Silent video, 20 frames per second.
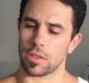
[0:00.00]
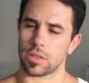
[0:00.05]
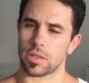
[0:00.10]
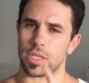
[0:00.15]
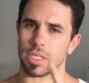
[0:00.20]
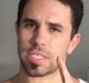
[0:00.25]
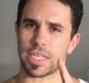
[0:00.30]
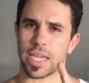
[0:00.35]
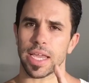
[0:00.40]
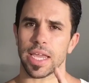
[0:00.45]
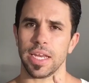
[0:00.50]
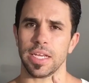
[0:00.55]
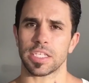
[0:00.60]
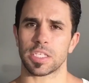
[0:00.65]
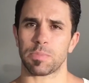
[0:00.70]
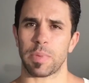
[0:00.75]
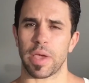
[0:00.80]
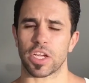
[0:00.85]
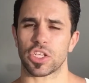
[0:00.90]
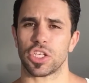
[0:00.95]
The second
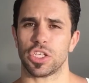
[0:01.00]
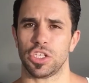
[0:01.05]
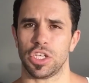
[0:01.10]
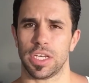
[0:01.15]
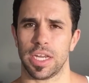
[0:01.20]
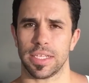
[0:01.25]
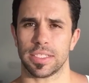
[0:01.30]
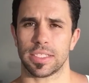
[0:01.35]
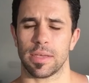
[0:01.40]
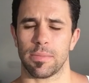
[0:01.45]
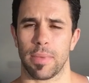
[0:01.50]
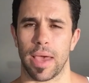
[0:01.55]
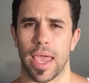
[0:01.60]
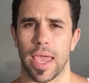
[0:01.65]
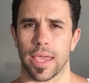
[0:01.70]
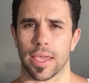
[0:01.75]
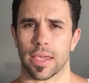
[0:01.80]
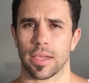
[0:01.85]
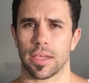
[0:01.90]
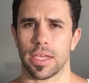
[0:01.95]
inspection you need to
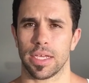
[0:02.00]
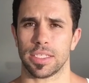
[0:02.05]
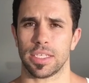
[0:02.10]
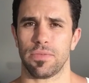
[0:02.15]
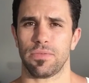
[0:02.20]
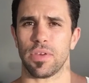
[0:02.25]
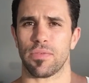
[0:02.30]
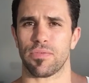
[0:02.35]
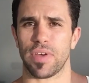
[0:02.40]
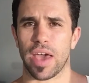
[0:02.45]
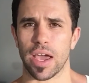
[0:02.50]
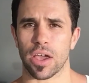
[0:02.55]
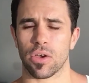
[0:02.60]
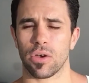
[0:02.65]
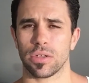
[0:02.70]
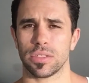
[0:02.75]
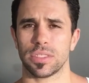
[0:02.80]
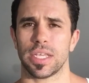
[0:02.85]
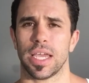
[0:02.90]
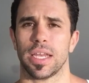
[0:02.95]
make is if your fat
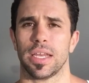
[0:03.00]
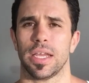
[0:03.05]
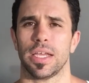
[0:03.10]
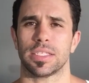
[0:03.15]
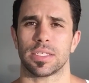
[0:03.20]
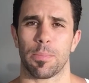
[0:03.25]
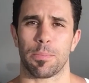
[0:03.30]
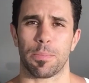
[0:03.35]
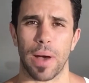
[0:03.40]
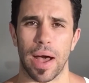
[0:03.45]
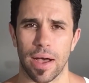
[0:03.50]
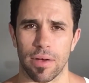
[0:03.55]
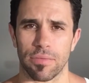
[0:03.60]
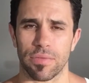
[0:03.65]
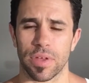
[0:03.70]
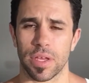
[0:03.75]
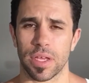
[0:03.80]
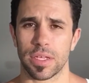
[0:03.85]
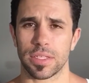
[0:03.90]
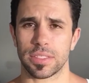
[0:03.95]
content is
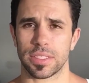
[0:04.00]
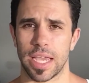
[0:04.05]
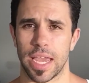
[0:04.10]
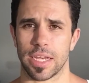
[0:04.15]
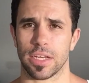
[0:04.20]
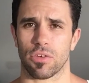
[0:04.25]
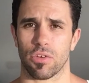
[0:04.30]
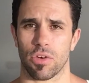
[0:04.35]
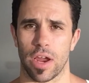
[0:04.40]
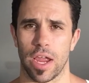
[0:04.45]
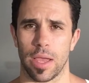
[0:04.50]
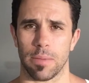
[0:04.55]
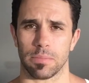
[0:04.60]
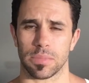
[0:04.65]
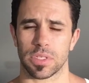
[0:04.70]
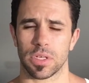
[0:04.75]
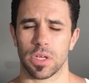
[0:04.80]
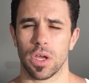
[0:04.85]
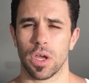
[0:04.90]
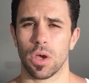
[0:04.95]
above 10
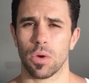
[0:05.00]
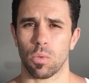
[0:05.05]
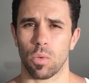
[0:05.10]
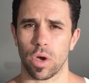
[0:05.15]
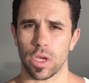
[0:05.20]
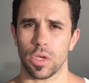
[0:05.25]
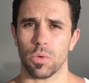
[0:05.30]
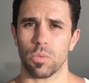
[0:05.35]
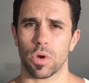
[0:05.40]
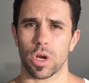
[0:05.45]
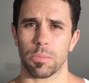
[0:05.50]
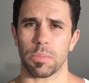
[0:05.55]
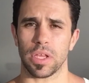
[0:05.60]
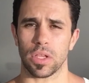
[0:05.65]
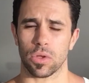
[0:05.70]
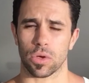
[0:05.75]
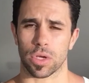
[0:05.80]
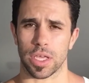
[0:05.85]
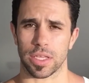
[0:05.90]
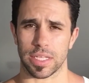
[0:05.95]
grams, what you want to be
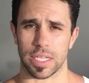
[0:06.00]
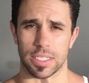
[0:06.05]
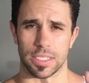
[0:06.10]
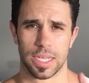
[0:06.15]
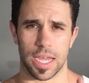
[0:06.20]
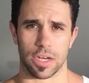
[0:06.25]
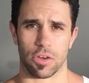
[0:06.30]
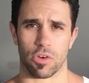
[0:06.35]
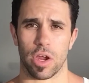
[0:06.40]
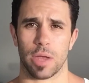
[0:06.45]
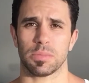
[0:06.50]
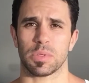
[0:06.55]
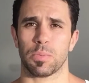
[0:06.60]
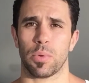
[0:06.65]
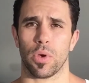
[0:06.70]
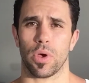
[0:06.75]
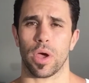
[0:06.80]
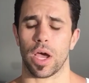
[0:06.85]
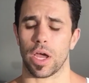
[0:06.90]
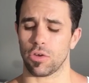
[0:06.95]
looking, that's 10 grams
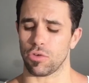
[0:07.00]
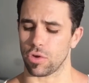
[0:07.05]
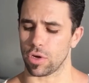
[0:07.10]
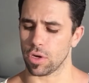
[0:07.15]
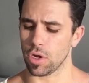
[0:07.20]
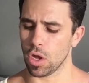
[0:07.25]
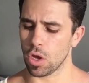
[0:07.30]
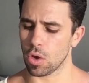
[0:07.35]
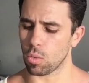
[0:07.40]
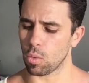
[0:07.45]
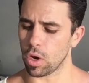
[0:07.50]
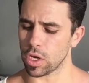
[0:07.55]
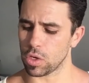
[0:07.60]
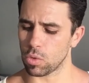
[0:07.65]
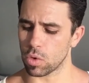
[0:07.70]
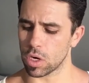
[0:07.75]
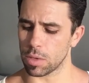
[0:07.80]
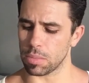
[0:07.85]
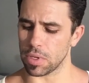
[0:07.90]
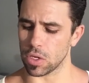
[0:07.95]
per 100, what you
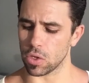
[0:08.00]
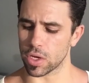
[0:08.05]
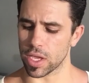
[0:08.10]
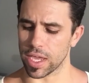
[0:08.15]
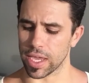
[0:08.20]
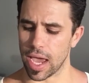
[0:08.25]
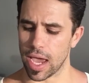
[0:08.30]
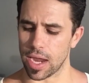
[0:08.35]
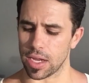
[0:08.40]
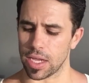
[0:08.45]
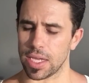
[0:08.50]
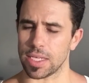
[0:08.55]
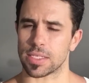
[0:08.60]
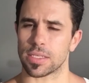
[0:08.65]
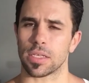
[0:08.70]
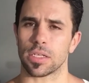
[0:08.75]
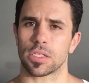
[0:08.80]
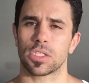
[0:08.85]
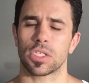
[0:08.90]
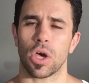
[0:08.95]
want to be looking at is
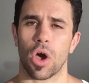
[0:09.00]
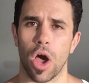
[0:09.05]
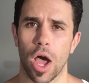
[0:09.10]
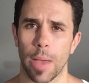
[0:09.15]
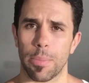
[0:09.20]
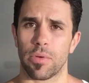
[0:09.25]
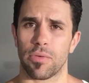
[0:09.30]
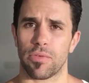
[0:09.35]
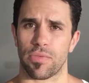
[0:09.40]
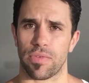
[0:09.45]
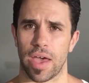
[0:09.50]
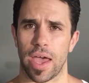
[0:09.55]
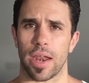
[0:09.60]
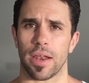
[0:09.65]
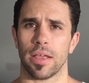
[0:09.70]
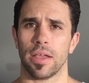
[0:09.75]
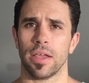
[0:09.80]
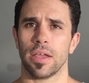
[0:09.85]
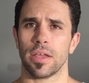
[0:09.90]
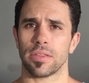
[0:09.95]
the type of
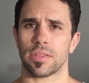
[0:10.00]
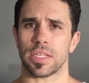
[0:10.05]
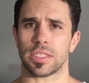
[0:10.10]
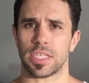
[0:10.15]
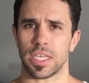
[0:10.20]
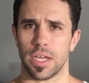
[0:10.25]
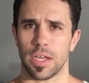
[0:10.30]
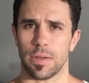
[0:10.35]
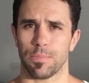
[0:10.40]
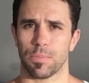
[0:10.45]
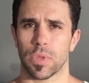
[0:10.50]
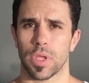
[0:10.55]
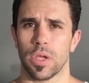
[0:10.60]
fat that's in it.